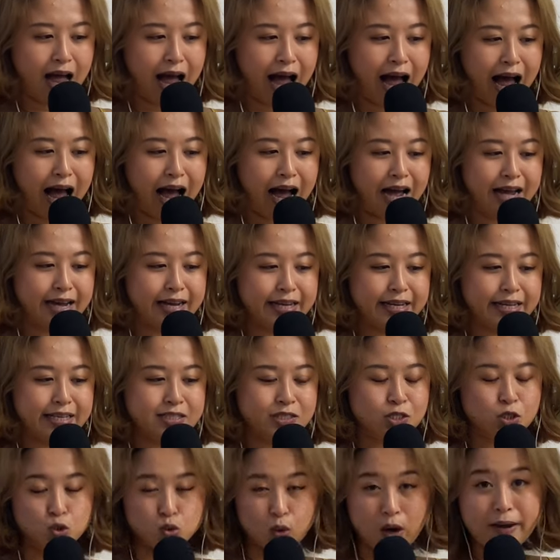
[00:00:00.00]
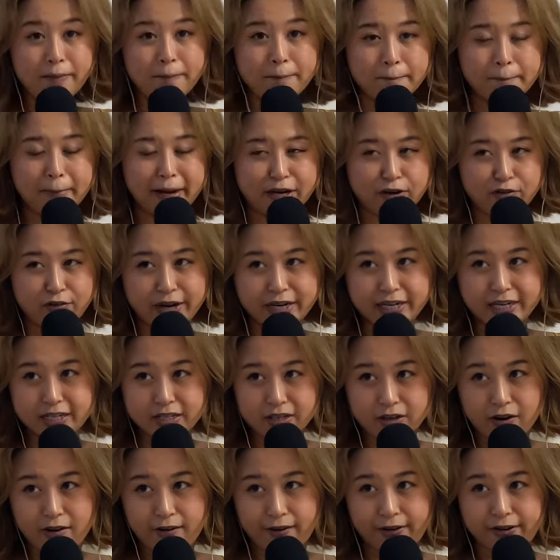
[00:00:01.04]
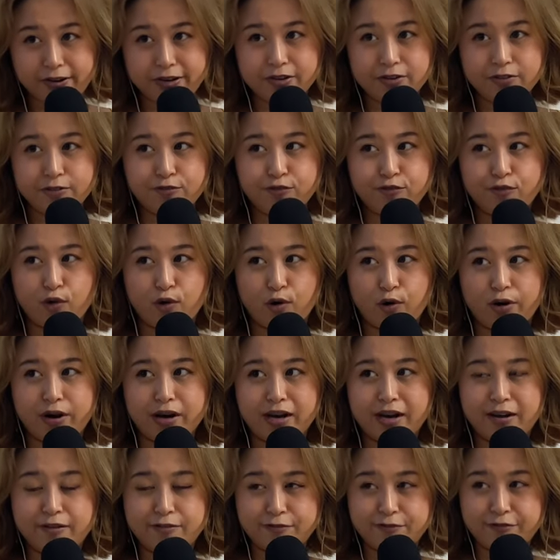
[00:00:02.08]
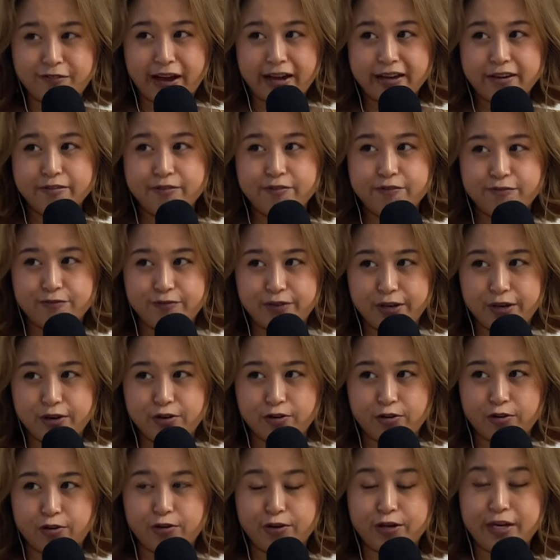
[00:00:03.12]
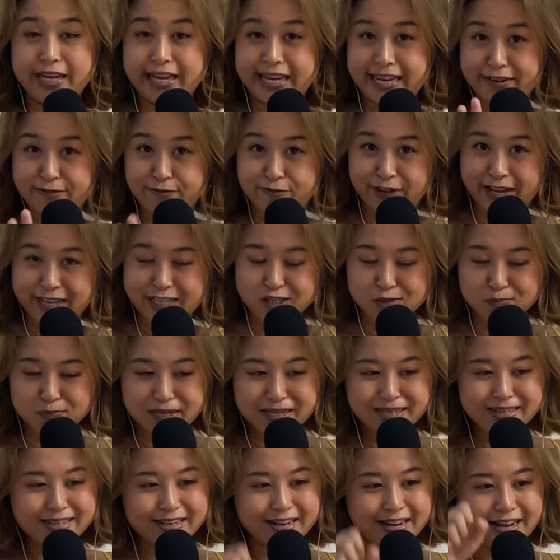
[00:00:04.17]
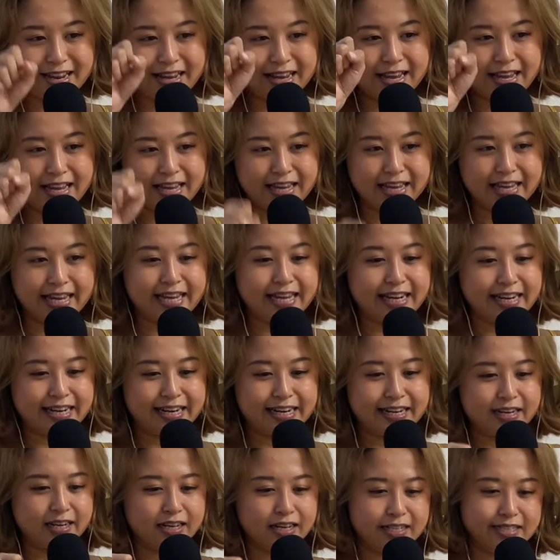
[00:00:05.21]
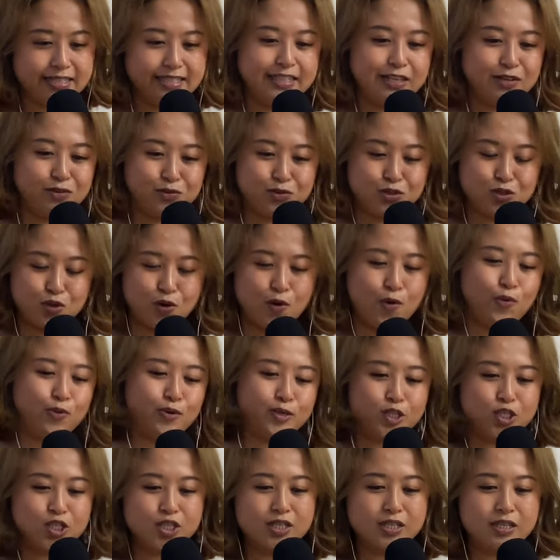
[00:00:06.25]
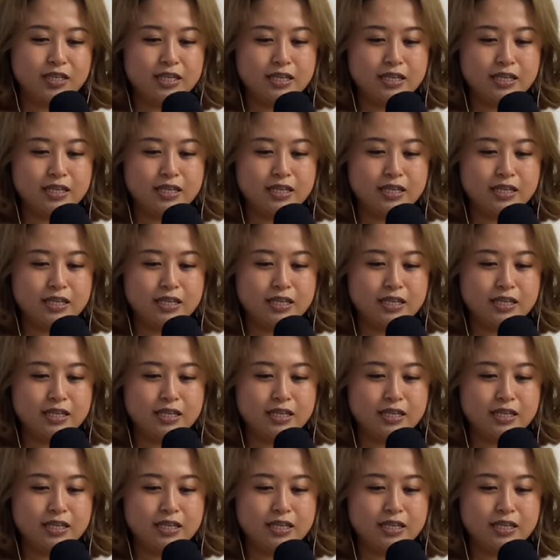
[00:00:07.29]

I swiped my credit card for a 5-figure investment in a sales coach.